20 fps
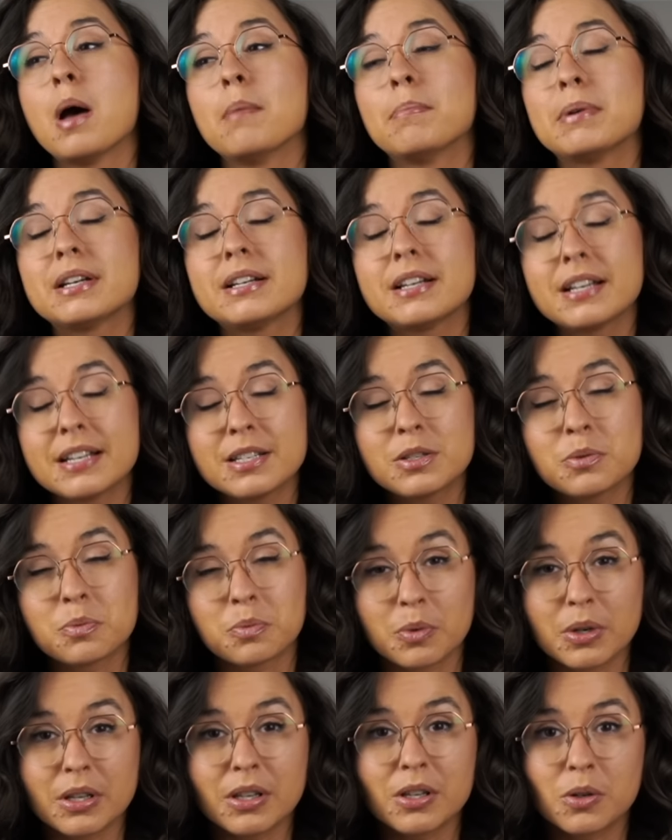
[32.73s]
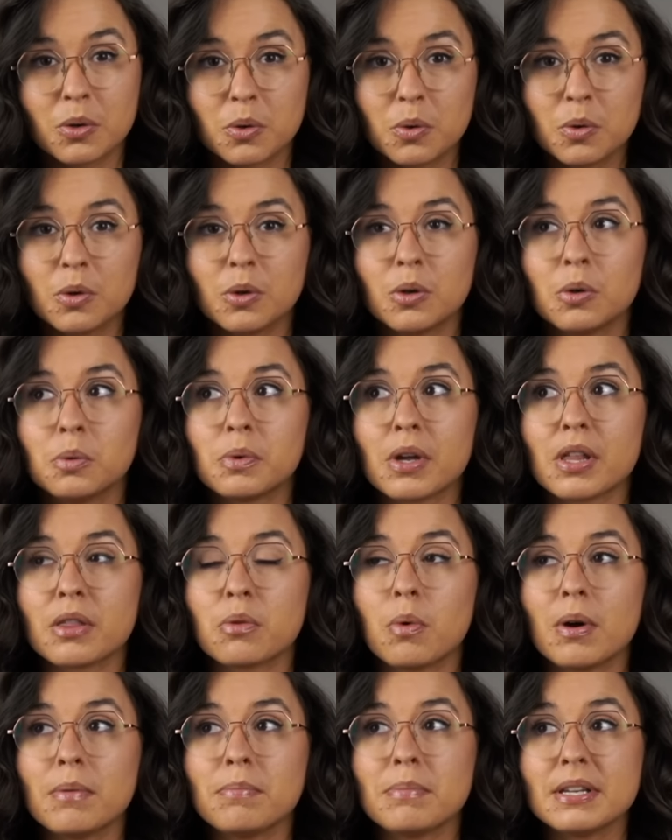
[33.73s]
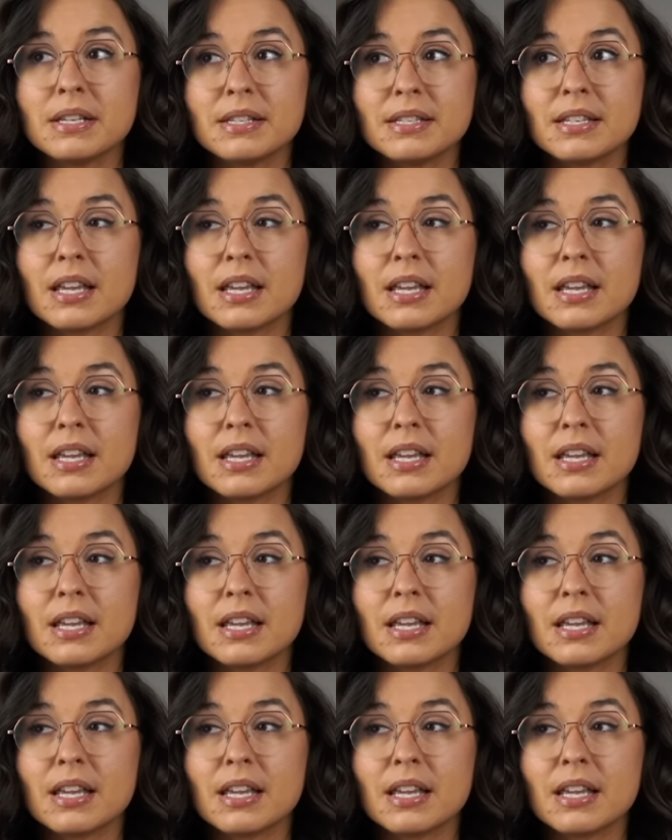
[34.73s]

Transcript: But it is really cool with One Piece